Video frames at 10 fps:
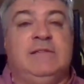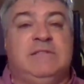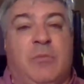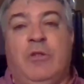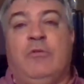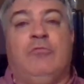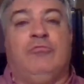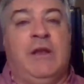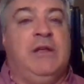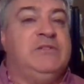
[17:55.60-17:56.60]
some other
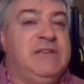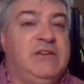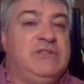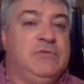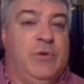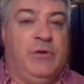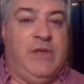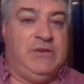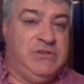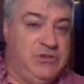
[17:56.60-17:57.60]
radio stations where
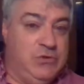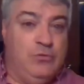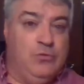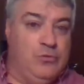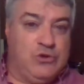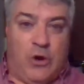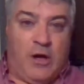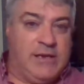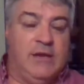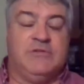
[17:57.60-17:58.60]
they just do
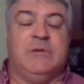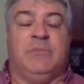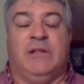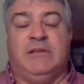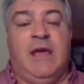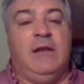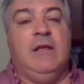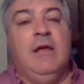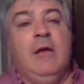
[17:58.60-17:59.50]
talking or something like that,